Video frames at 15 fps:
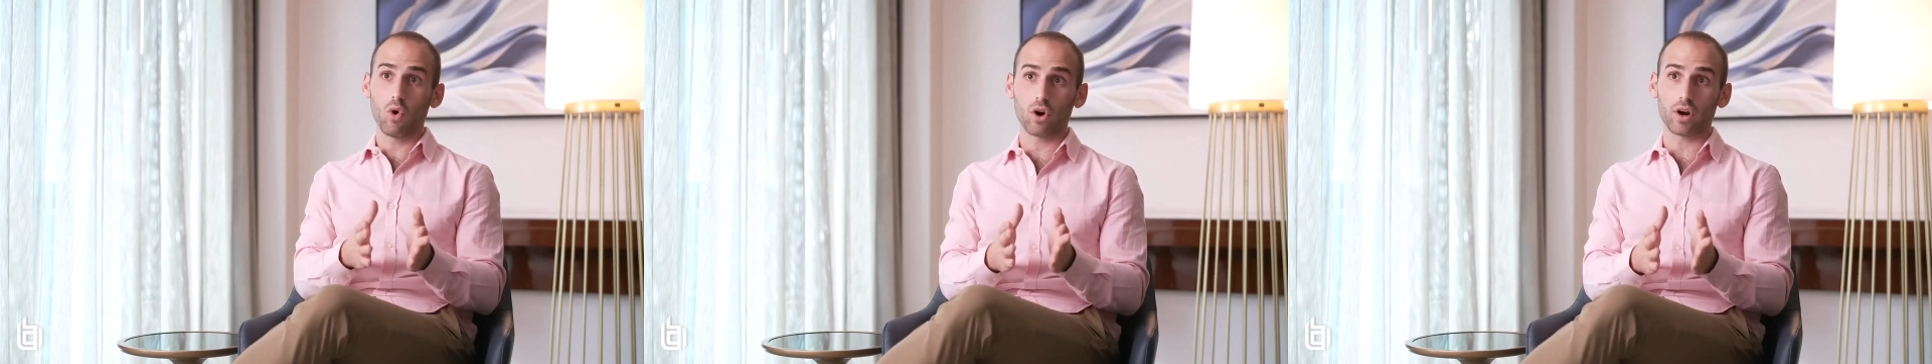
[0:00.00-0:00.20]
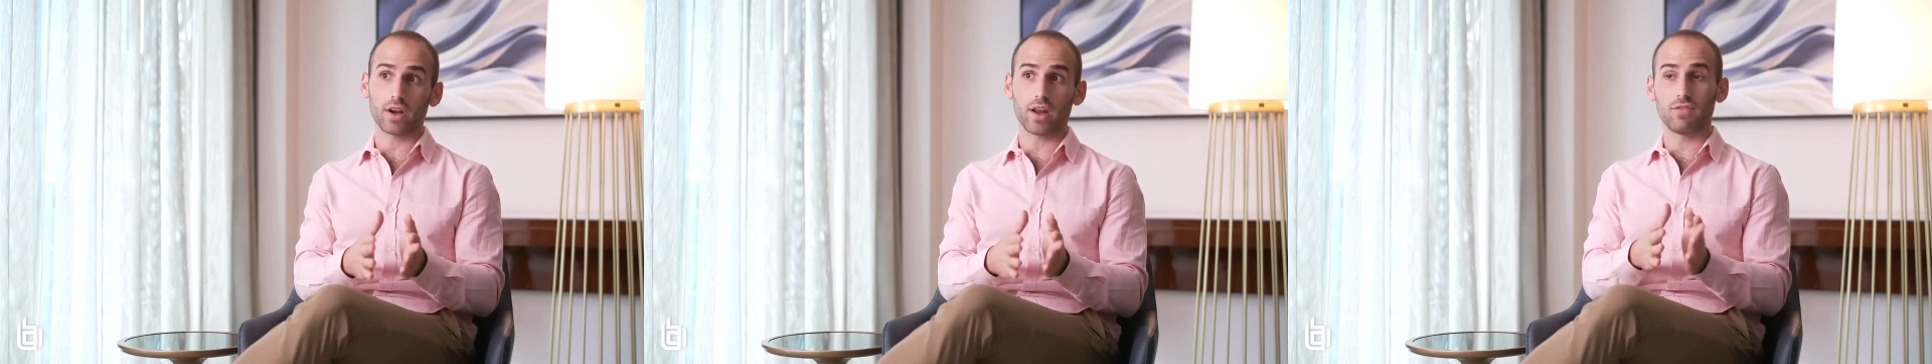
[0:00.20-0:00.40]

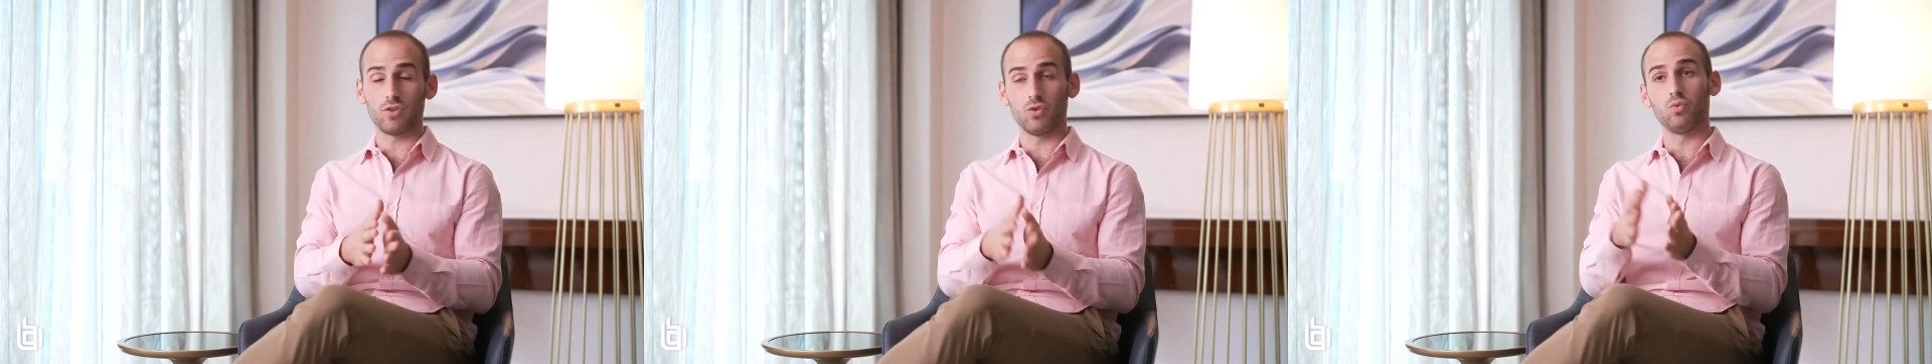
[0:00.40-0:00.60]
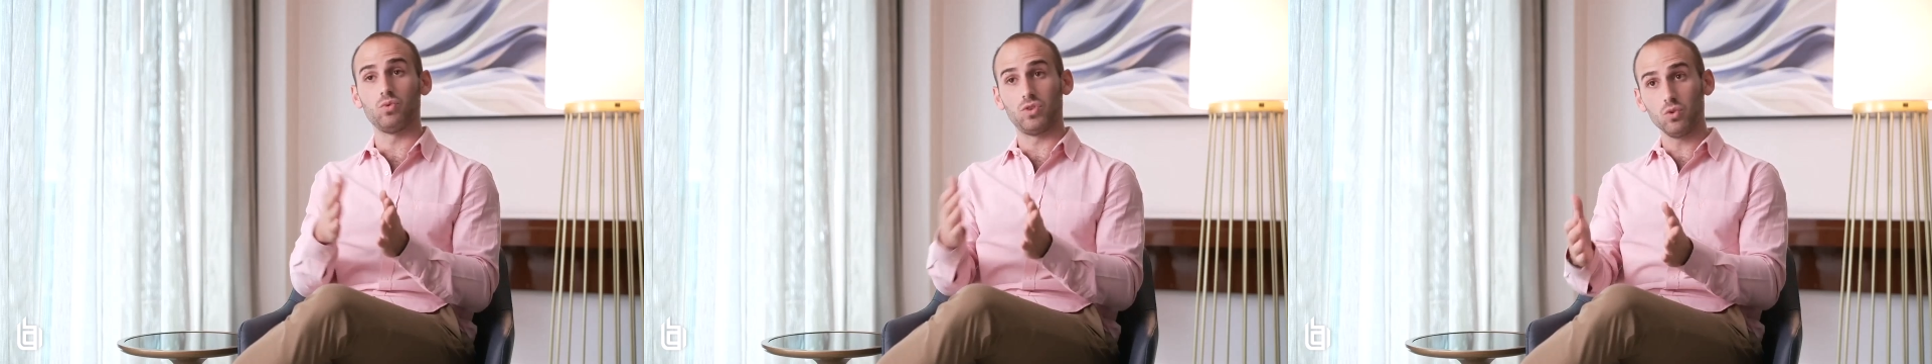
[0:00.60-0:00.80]
Or
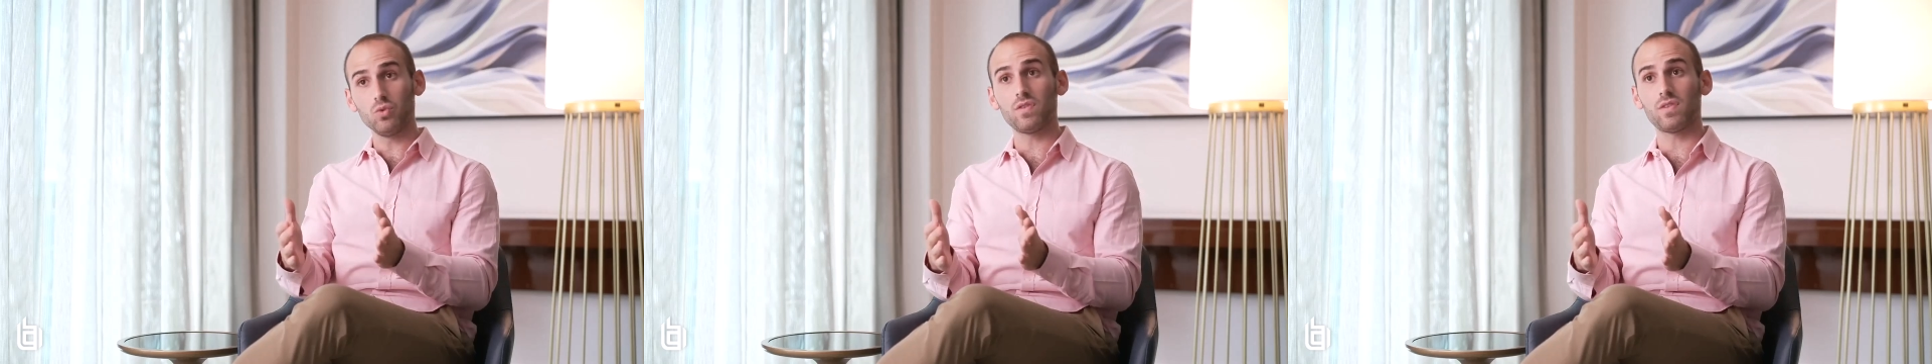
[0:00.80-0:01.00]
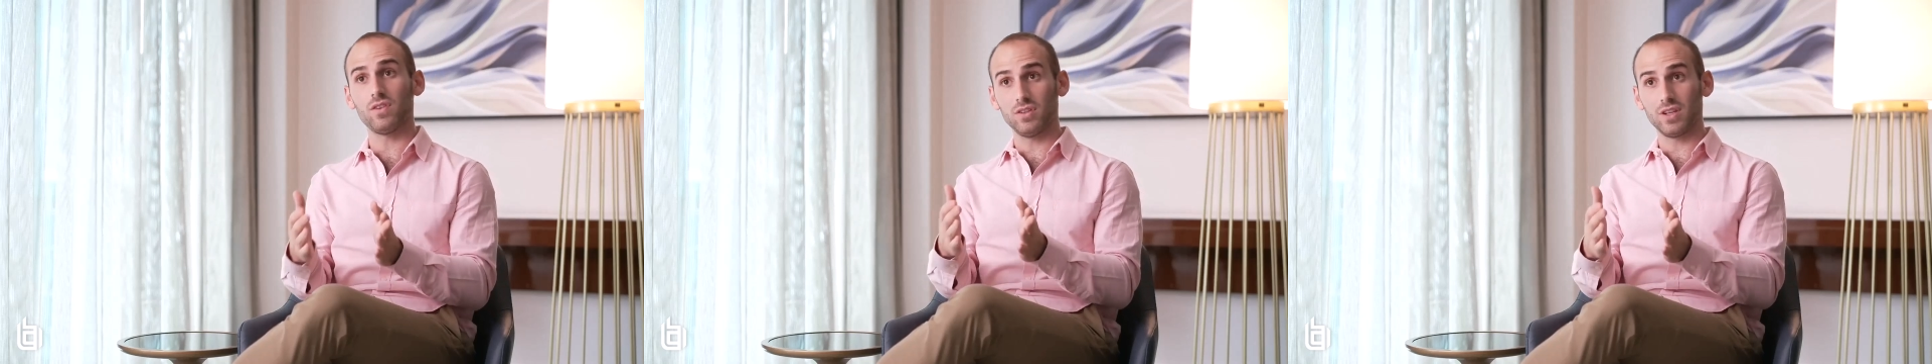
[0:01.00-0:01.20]
if you
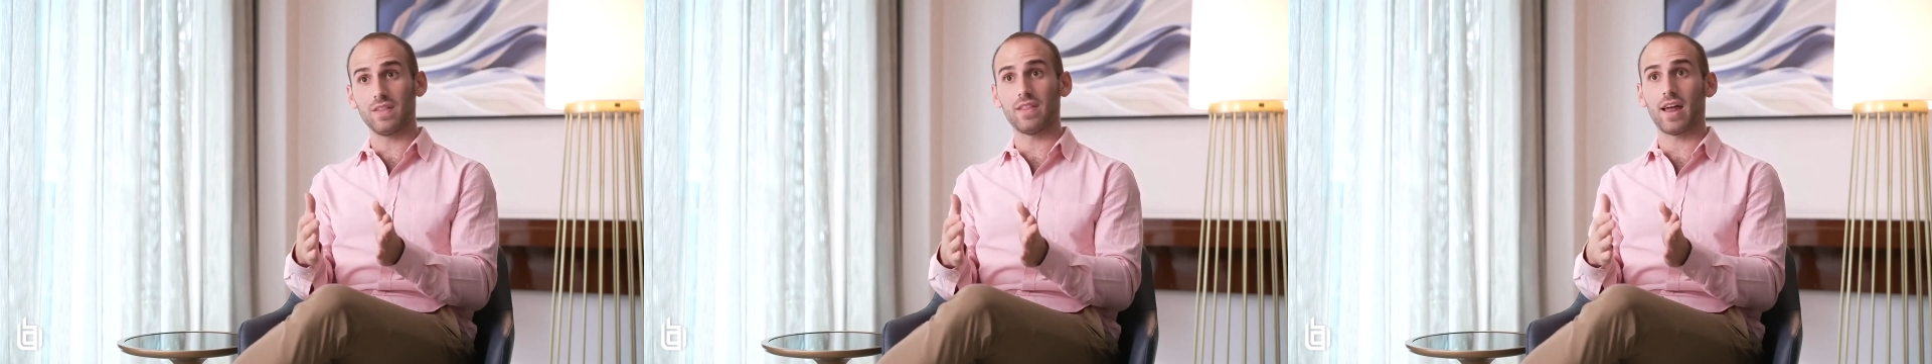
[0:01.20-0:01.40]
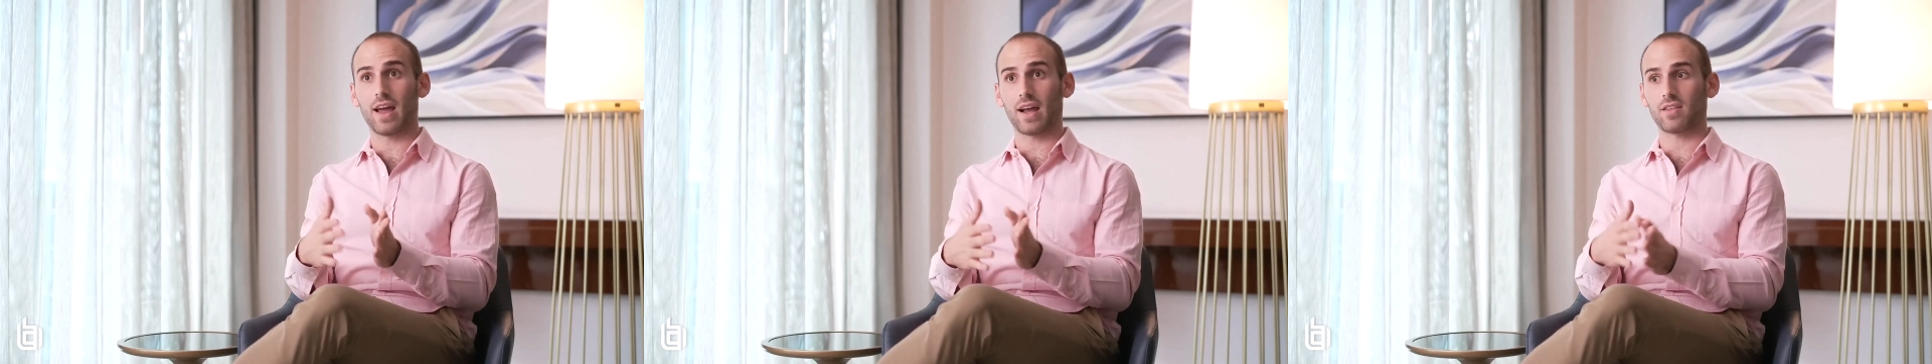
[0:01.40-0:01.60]
do still
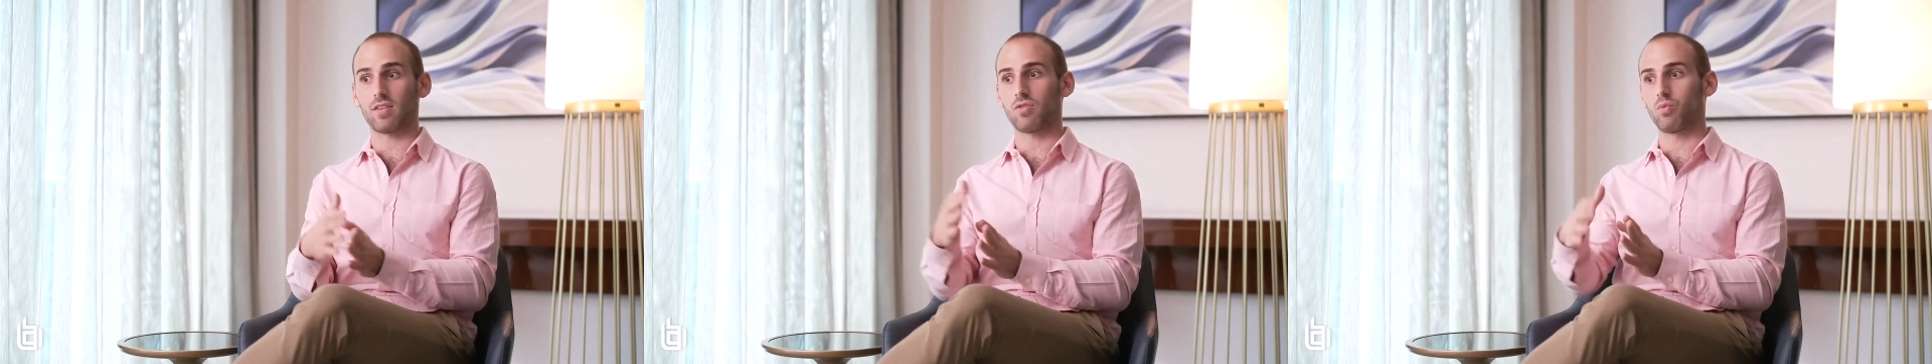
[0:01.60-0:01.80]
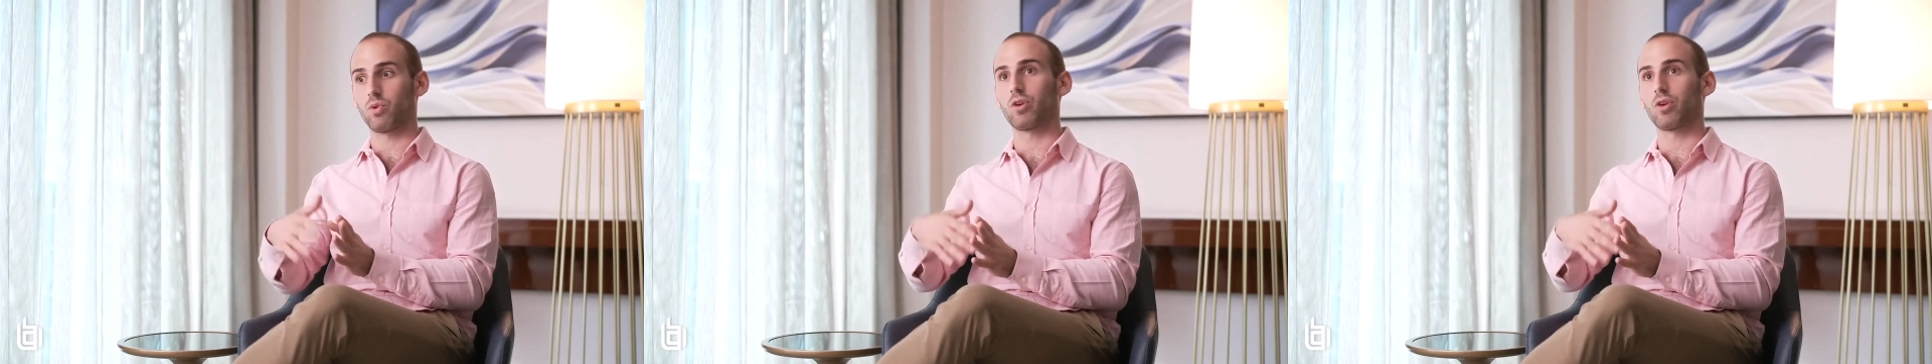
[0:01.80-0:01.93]
need that access,